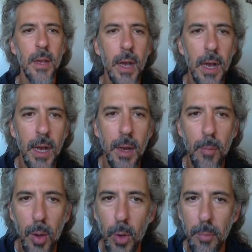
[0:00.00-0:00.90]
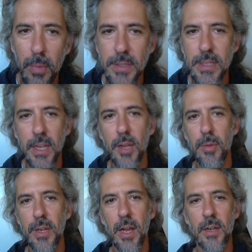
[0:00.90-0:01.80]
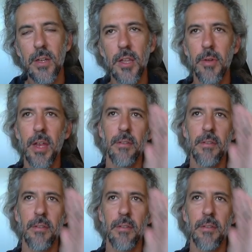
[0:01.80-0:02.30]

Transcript: I want my sign to be knocked all the way over,